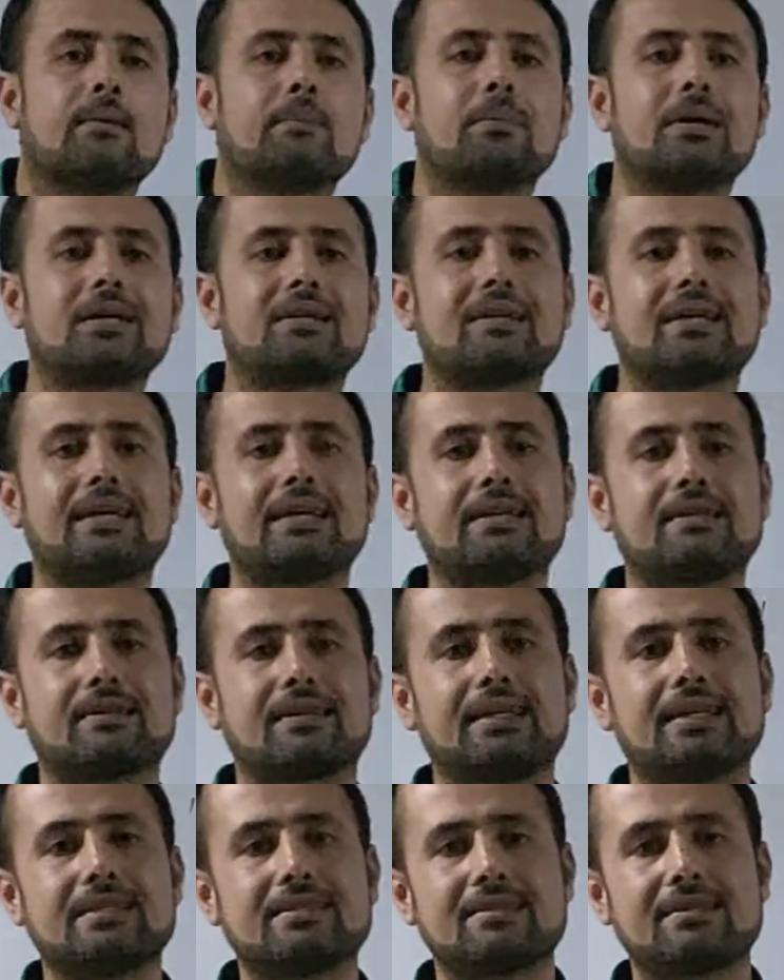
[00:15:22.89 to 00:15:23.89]
But
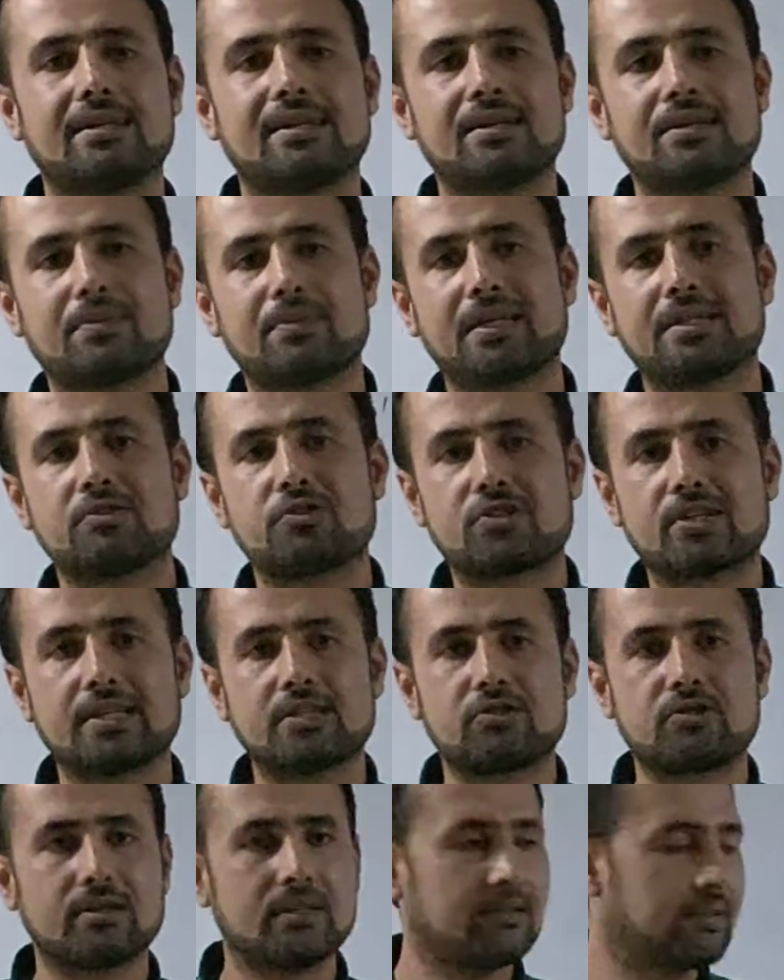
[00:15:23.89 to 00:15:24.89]
it is not
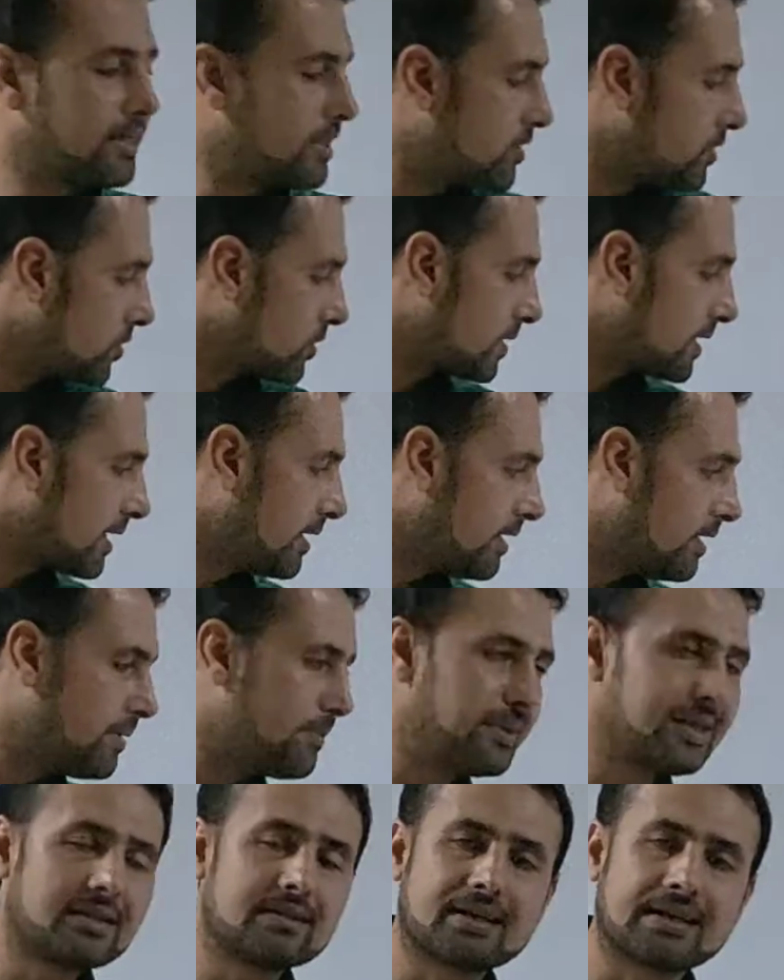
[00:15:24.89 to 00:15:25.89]
mandatory that you can
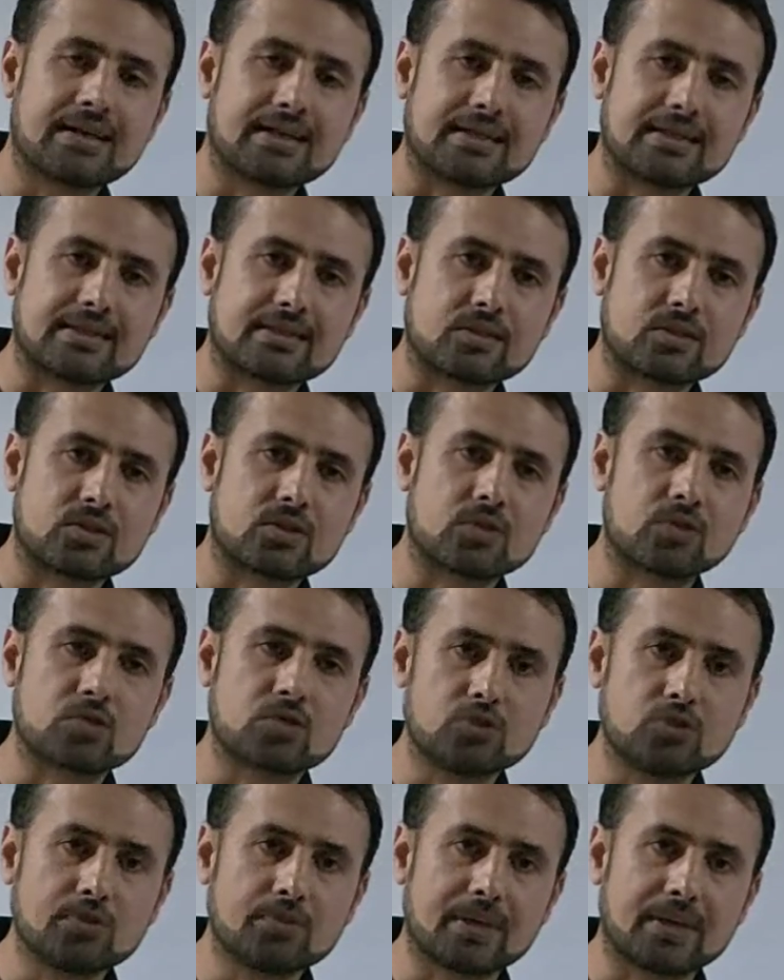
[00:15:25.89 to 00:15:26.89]
limitize it to
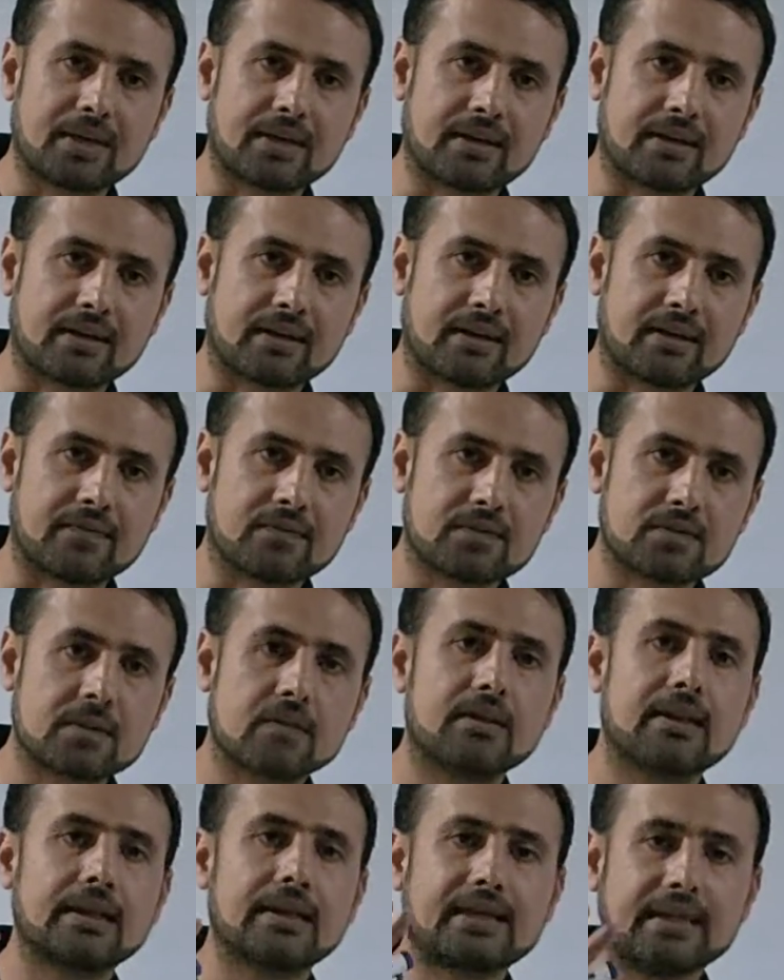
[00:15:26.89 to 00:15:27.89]
2 paragraphs.
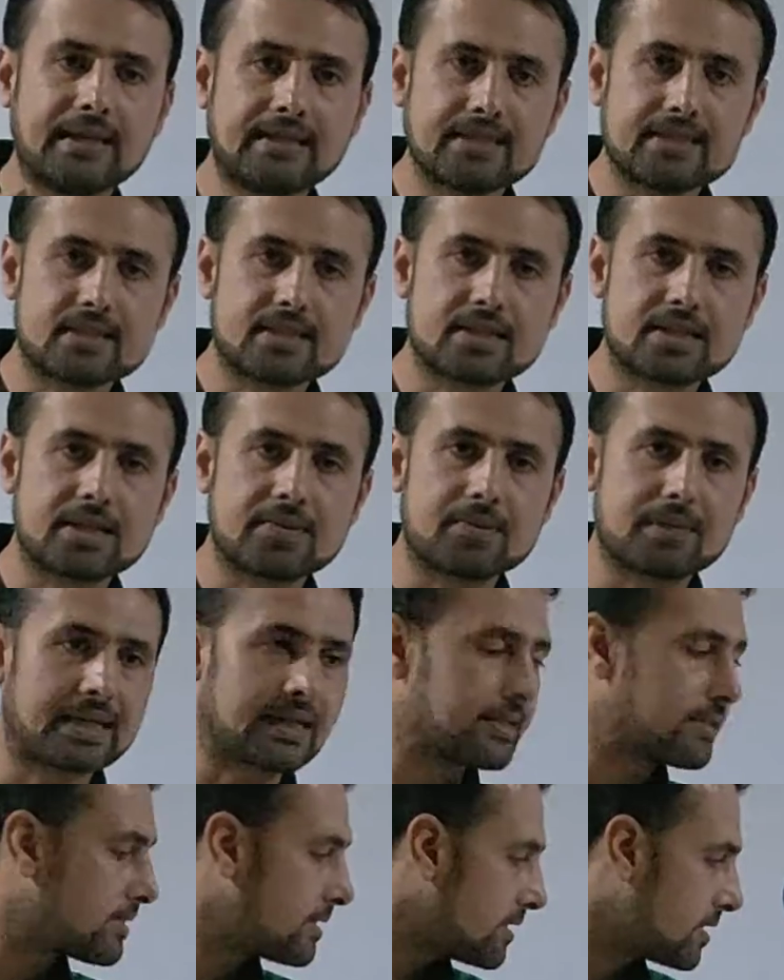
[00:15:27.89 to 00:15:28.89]
In extreme
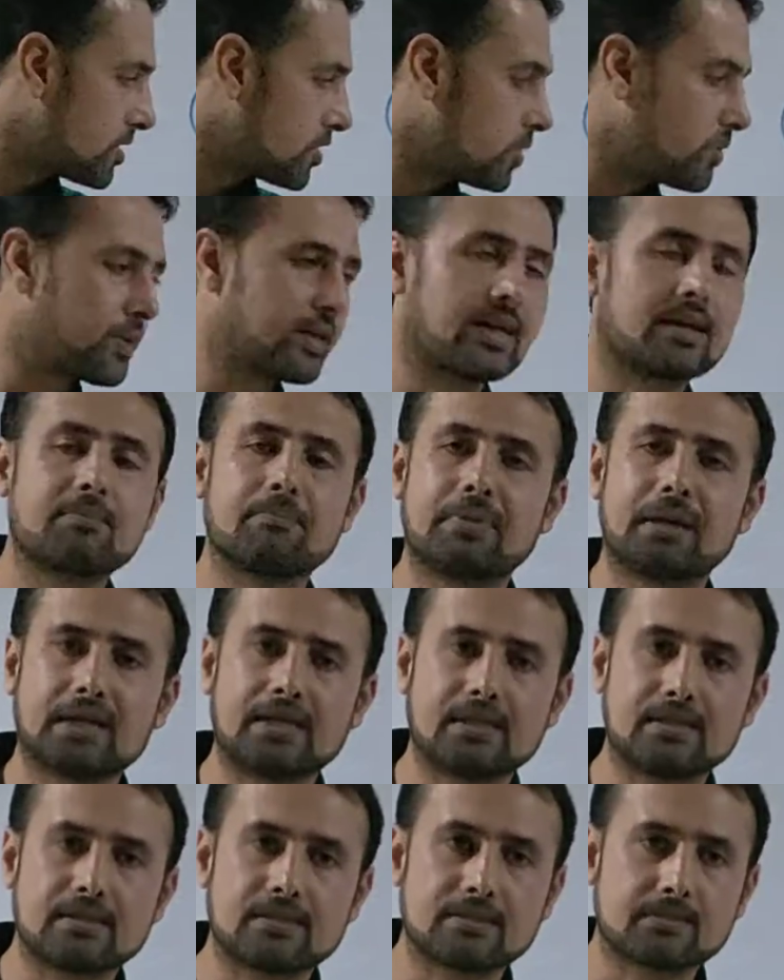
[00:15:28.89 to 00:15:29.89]
cases, you can
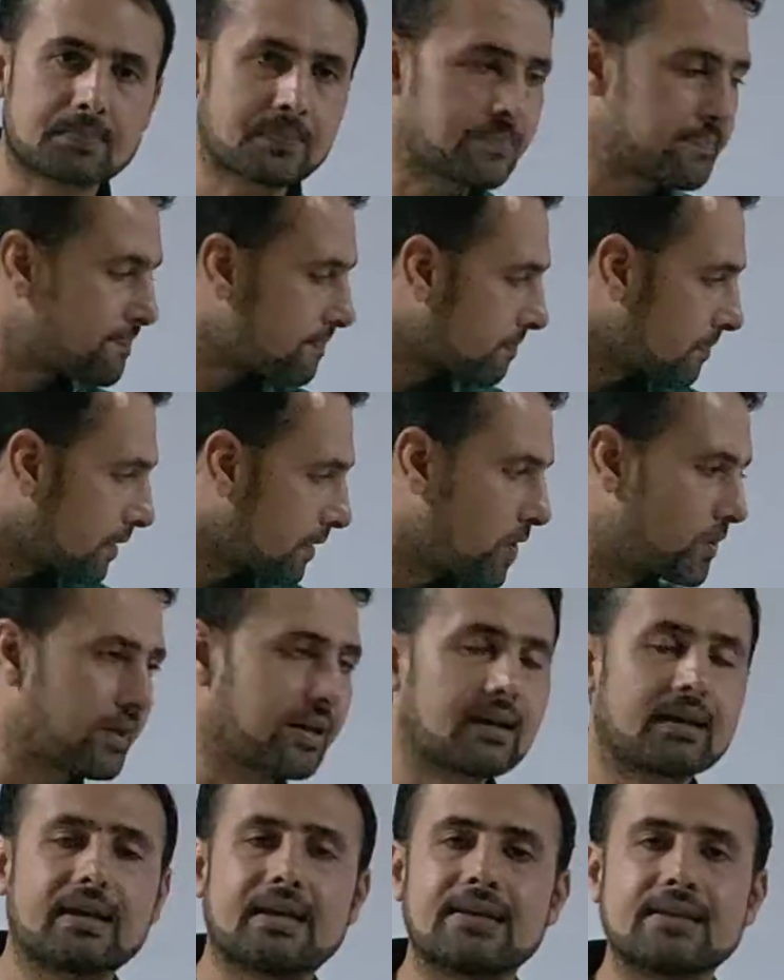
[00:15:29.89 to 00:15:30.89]
build your
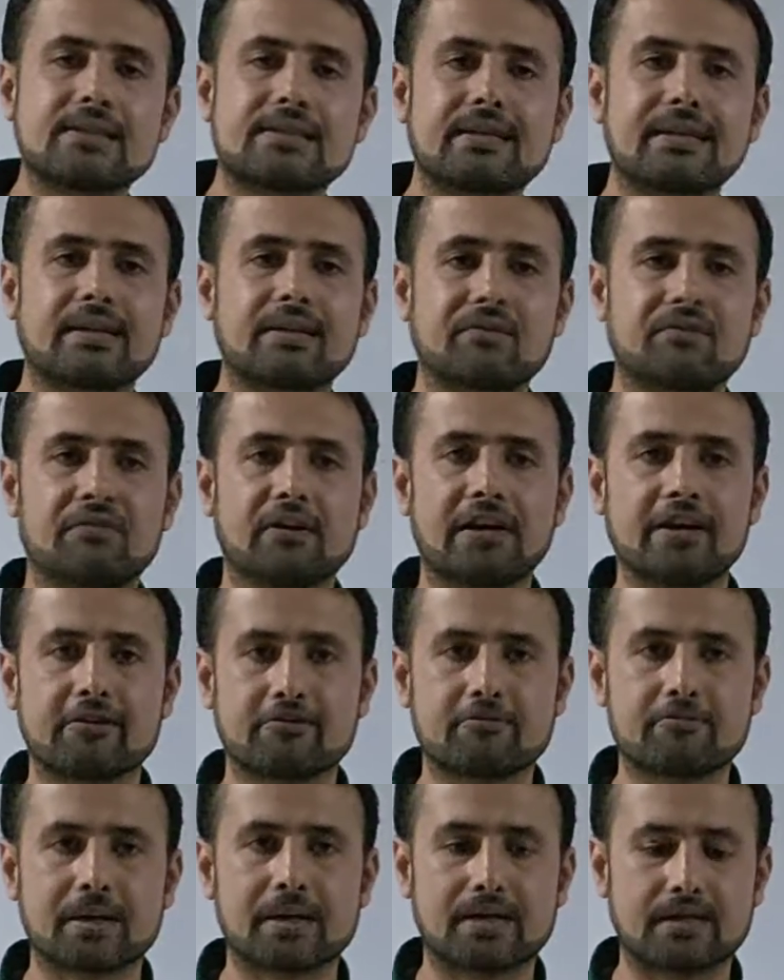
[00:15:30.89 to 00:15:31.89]
essay in
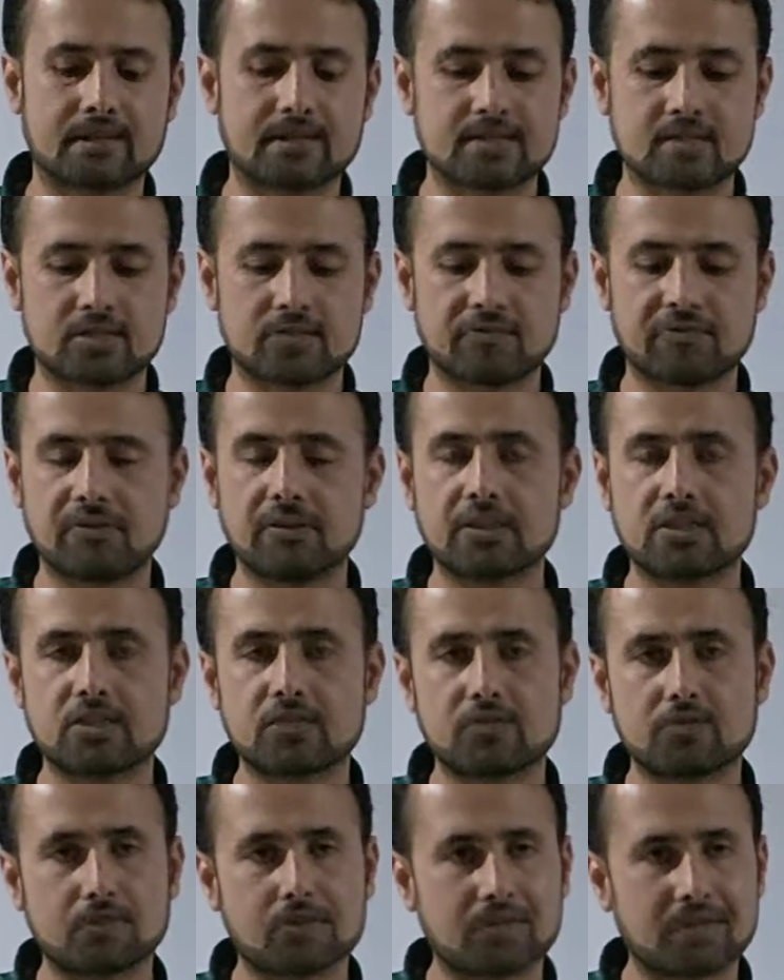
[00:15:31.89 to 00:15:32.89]
5 paras. First
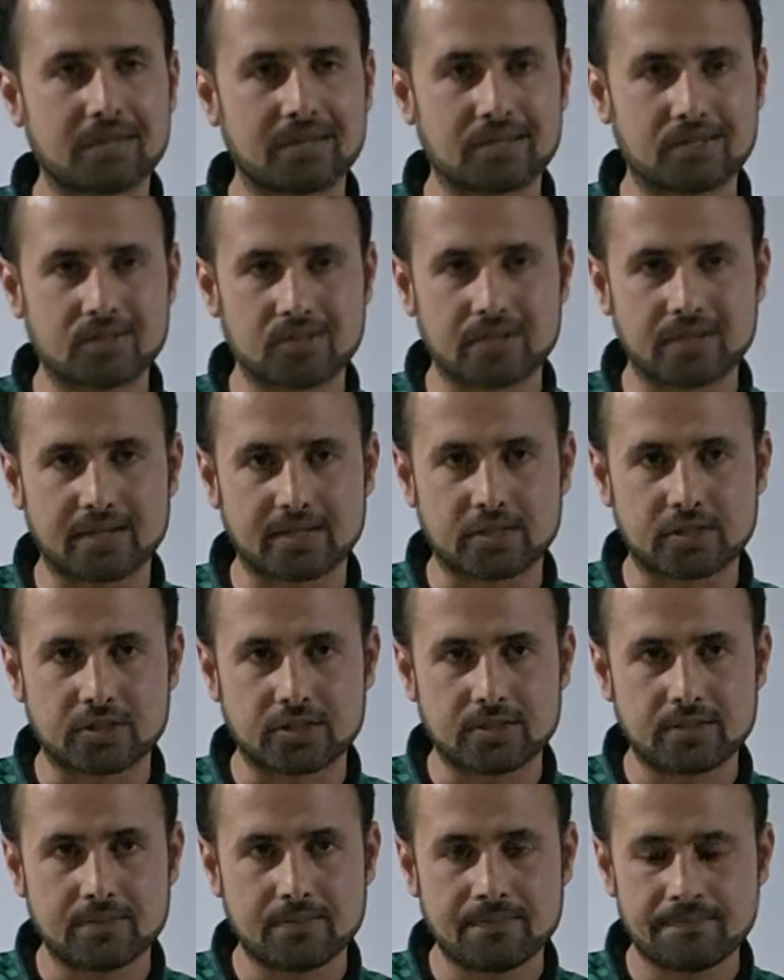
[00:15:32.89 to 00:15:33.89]
for your
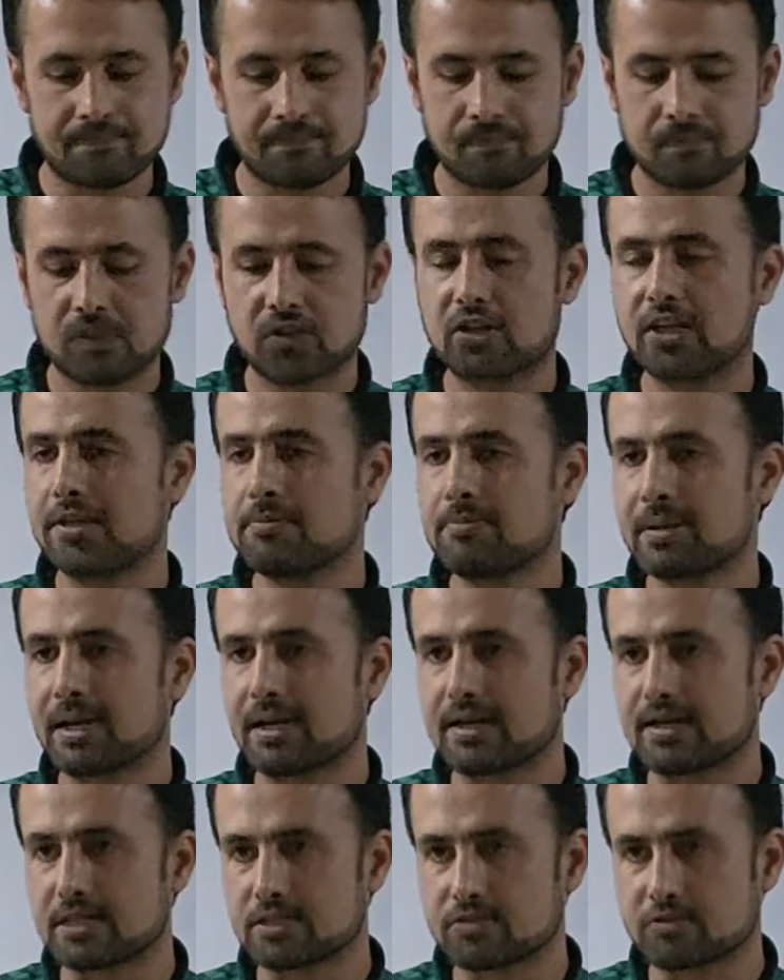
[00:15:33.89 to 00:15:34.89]
introduction, 3
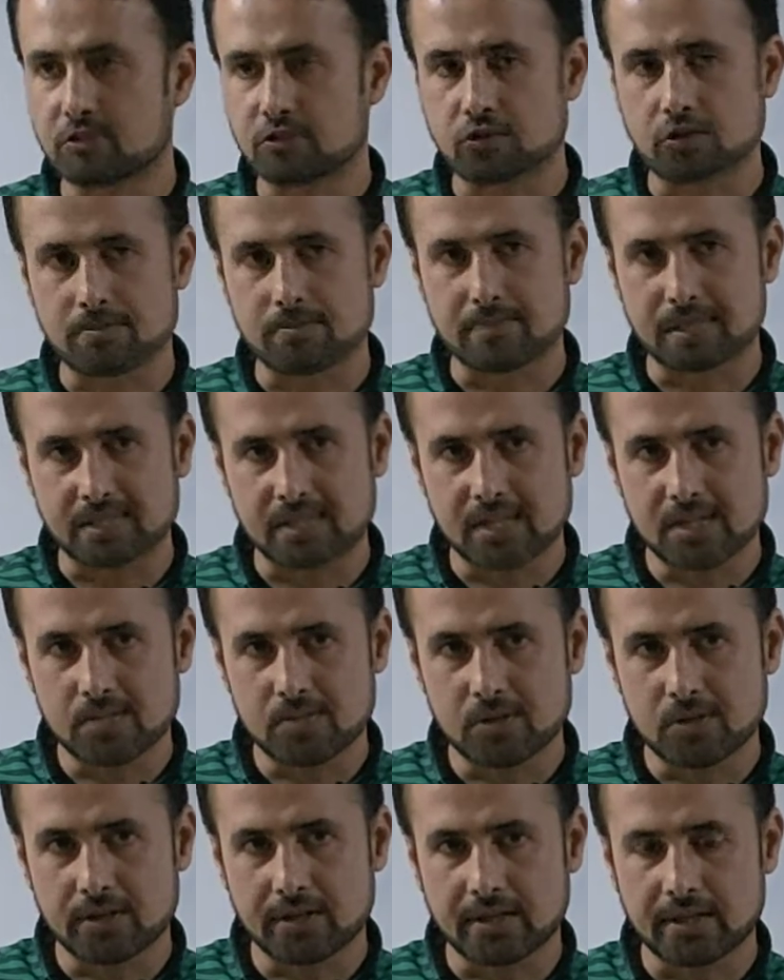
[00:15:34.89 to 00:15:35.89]
paras for your middle
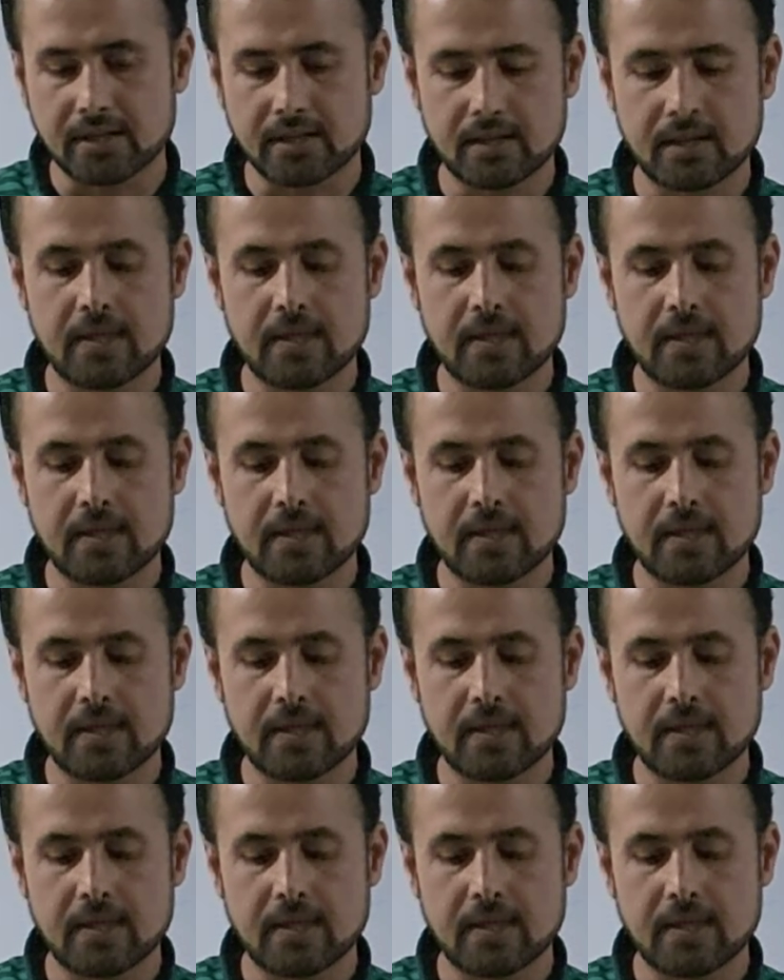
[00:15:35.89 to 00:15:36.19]
body,